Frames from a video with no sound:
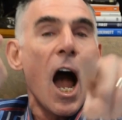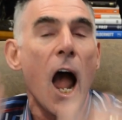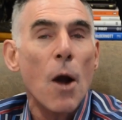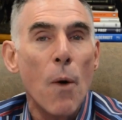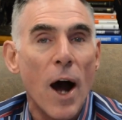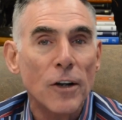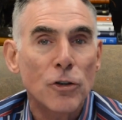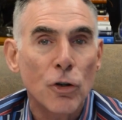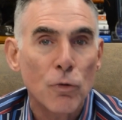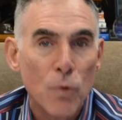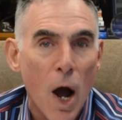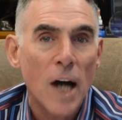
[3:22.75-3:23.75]
I want
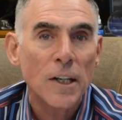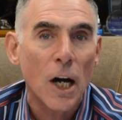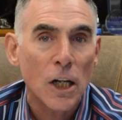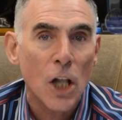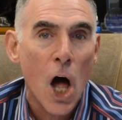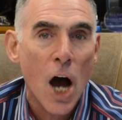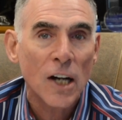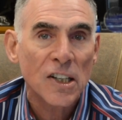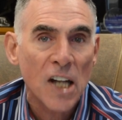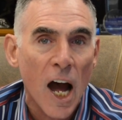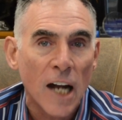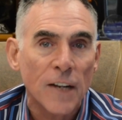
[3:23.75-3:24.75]
to run
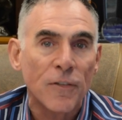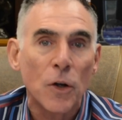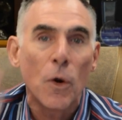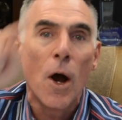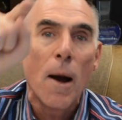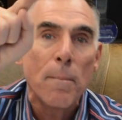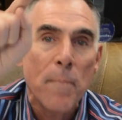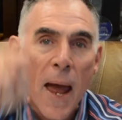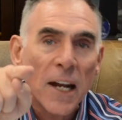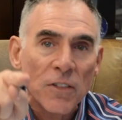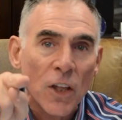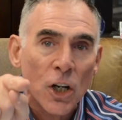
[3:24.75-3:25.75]
alongside of you.
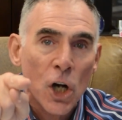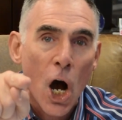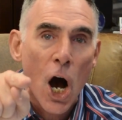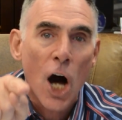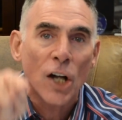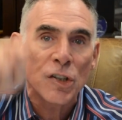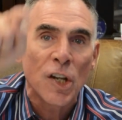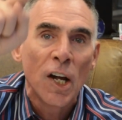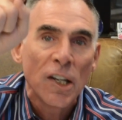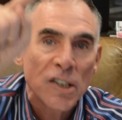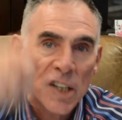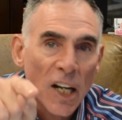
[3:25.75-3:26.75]
Make the calls.
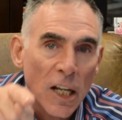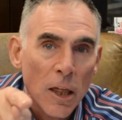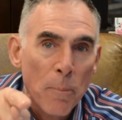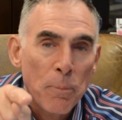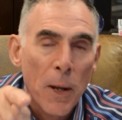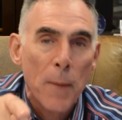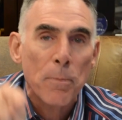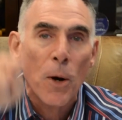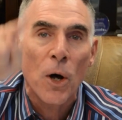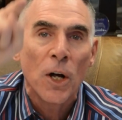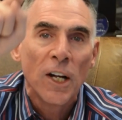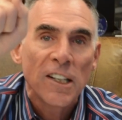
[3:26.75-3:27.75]
See the
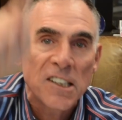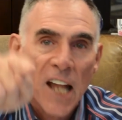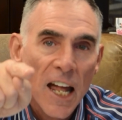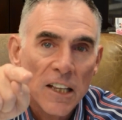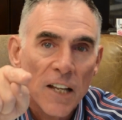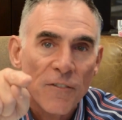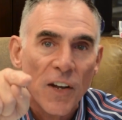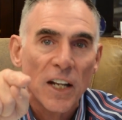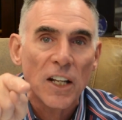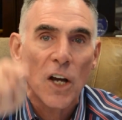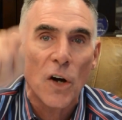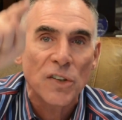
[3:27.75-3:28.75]
people. Send the
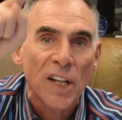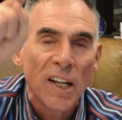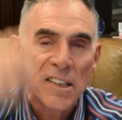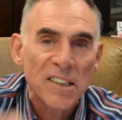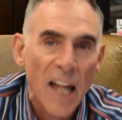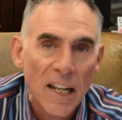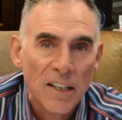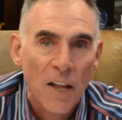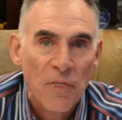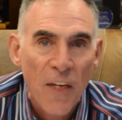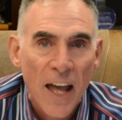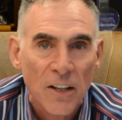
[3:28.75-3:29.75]
videos. Send the
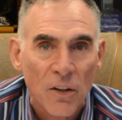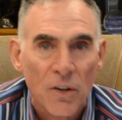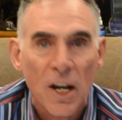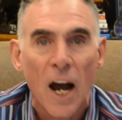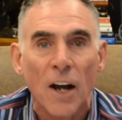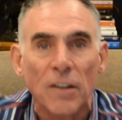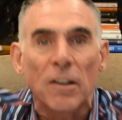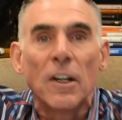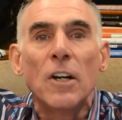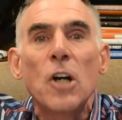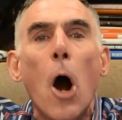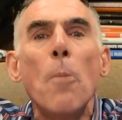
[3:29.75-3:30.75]
thank you card.
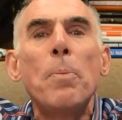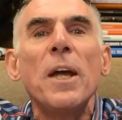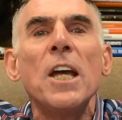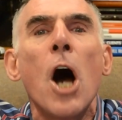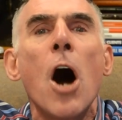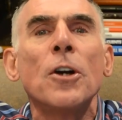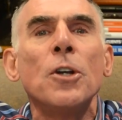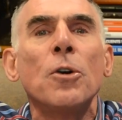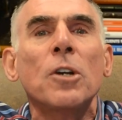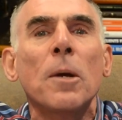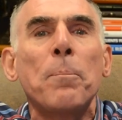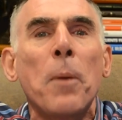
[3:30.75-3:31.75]
Go be all you
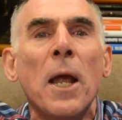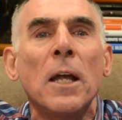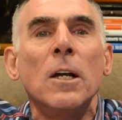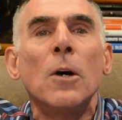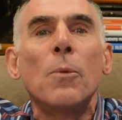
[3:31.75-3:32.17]
can be.